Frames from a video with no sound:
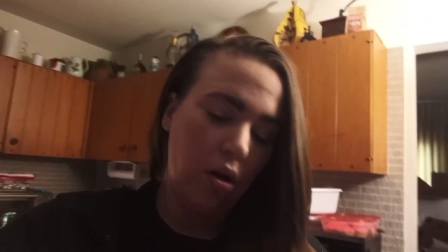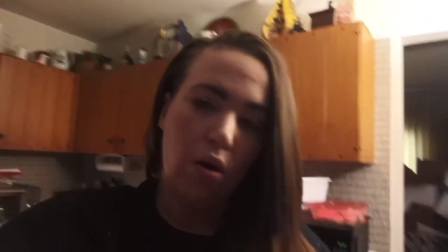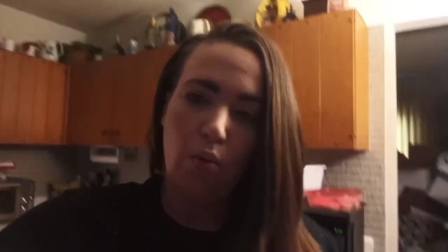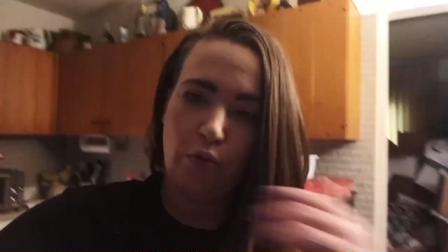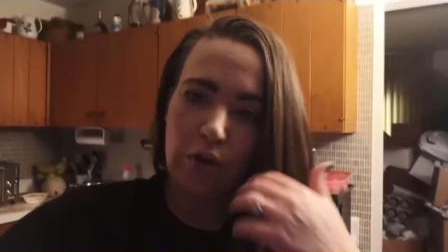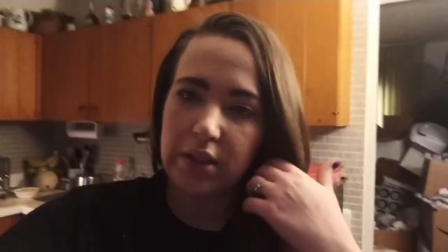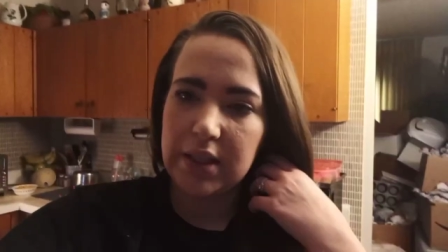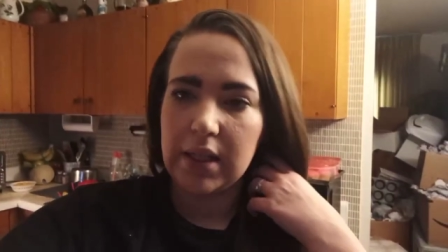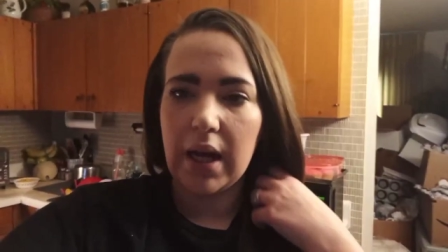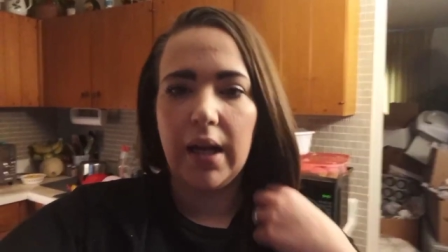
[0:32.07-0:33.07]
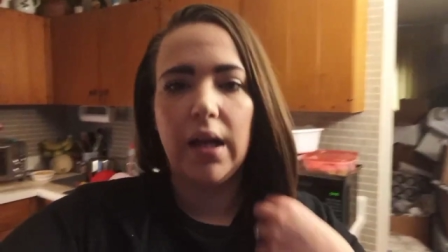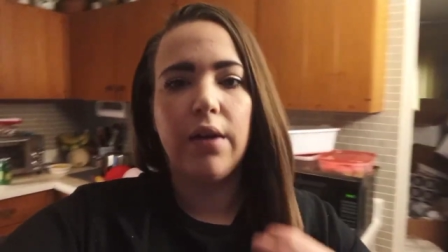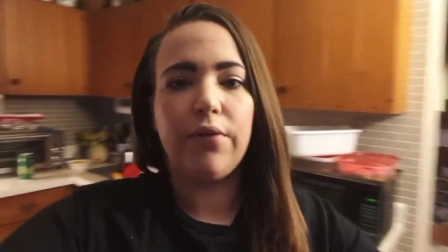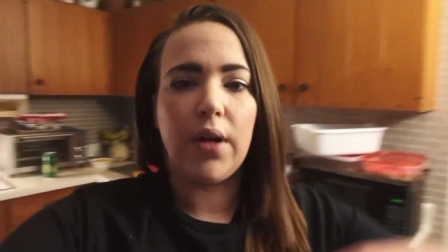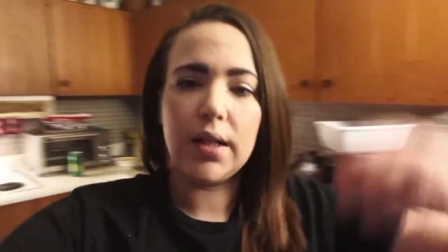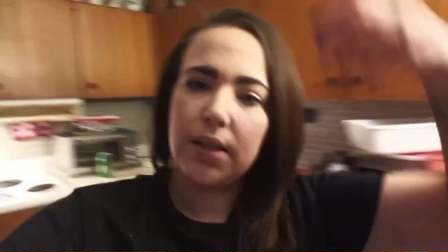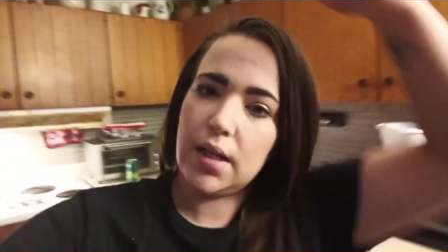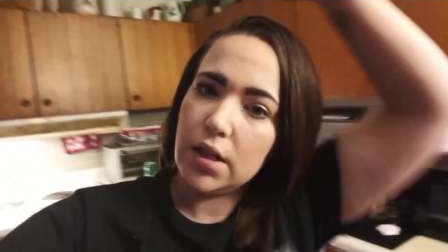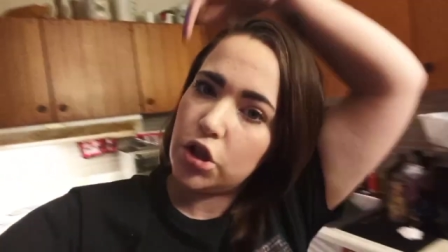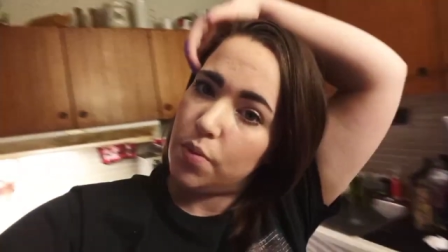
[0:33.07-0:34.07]
Hopefully tonight, if not
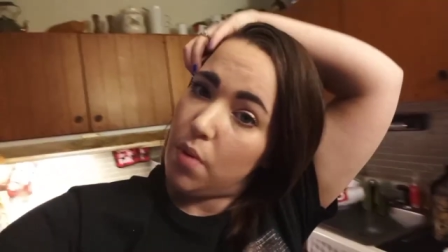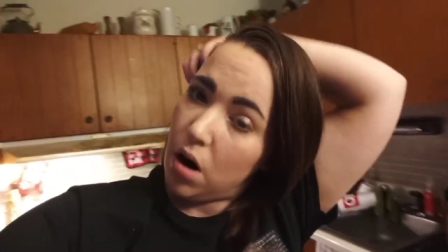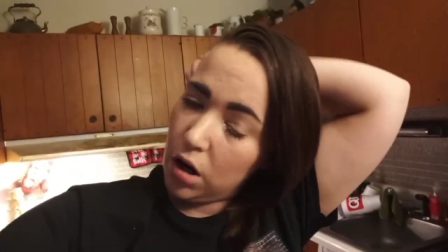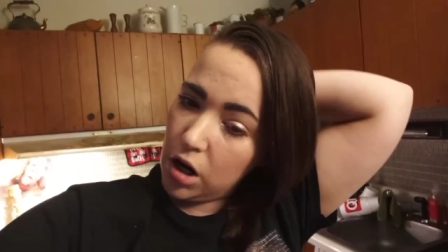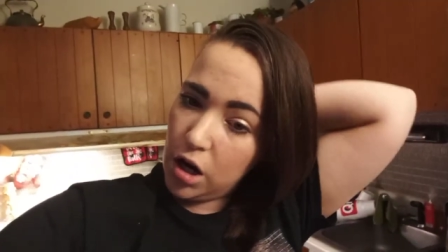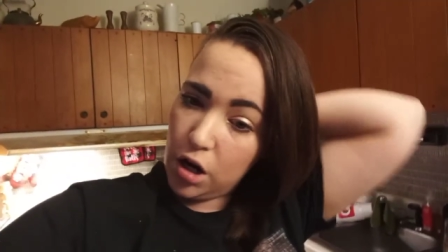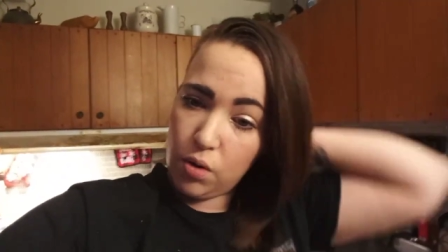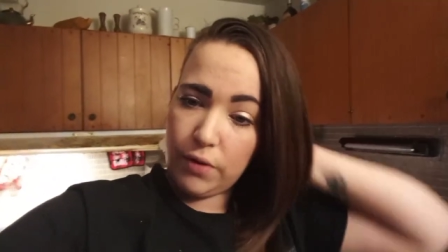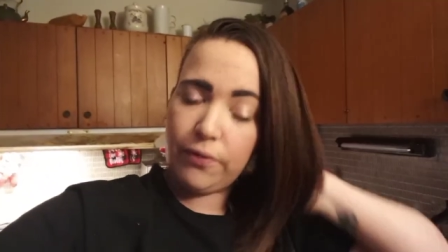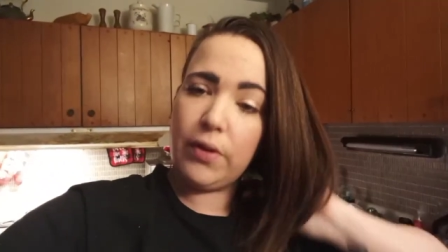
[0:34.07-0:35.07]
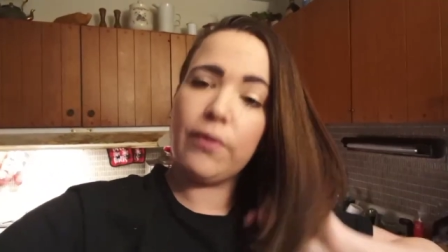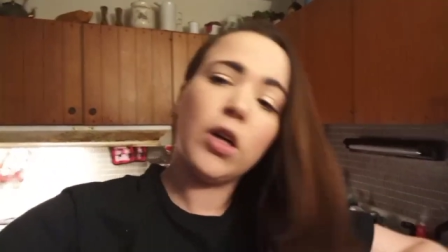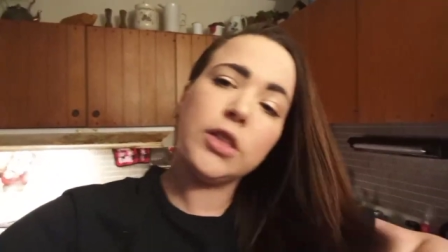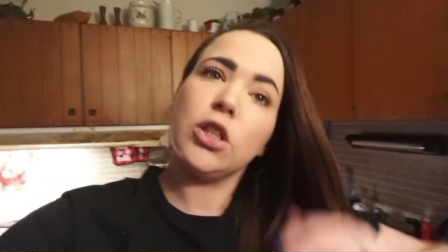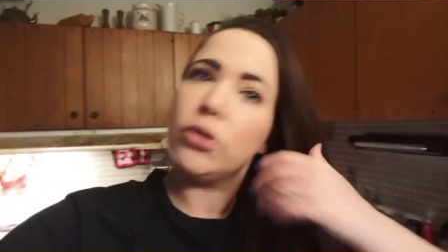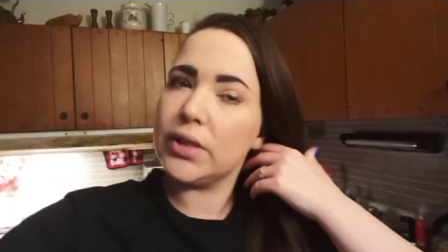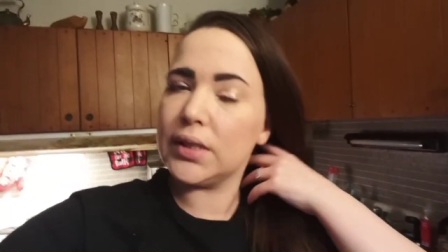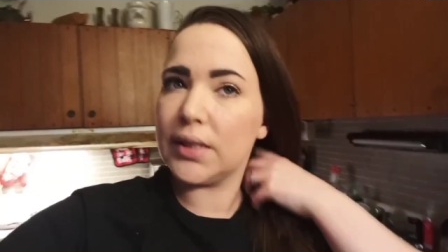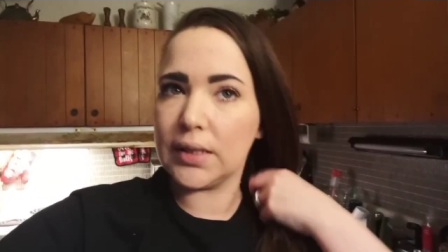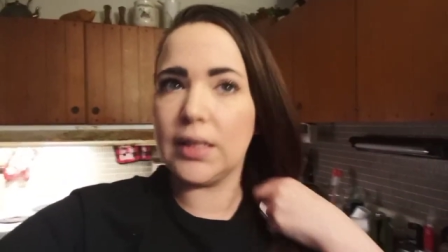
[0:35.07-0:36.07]
tonight, tomorrow. If, if Alden goes
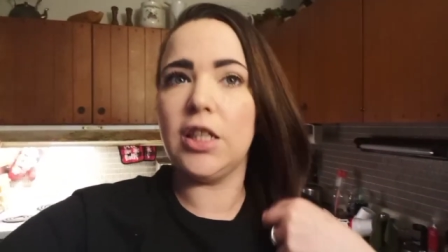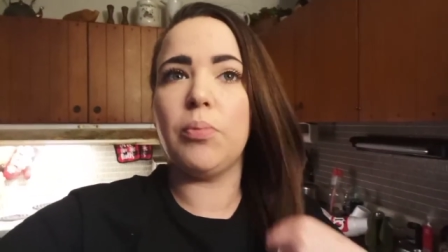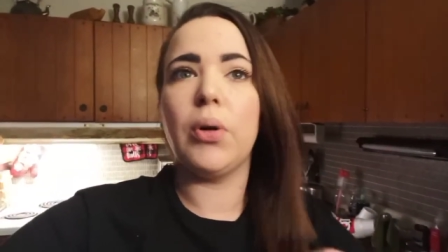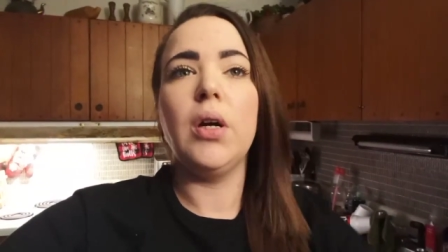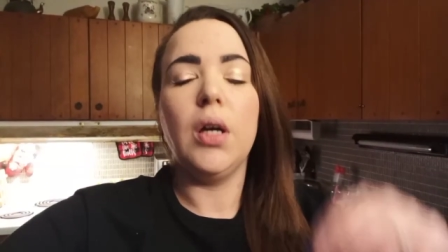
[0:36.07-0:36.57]
to sleep,